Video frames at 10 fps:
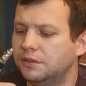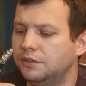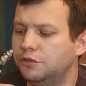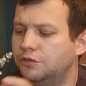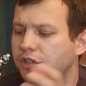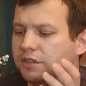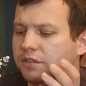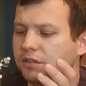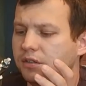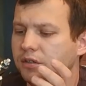You
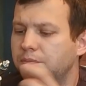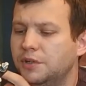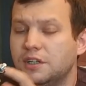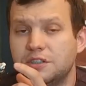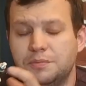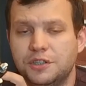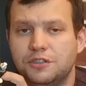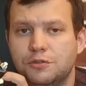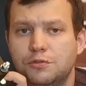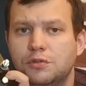just plug a
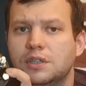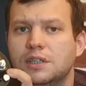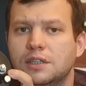special